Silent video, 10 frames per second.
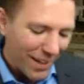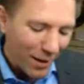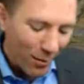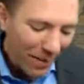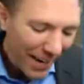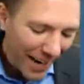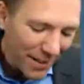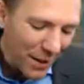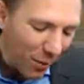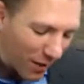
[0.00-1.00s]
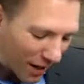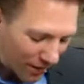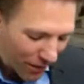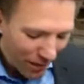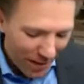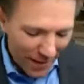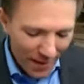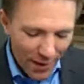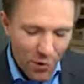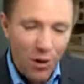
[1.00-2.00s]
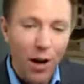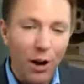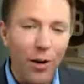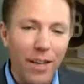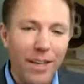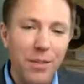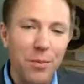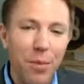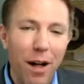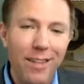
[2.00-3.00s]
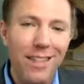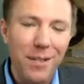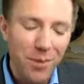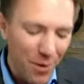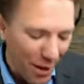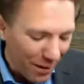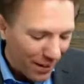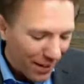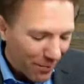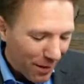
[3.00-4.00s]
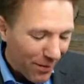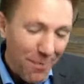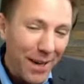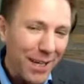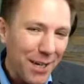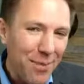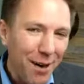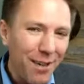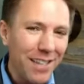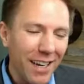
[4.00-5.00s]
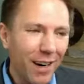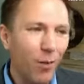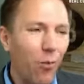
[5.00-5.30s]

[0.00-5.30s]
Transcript: You know, one thing I don't cover in this show is politics, Michelle, but I've got to make a comparison here.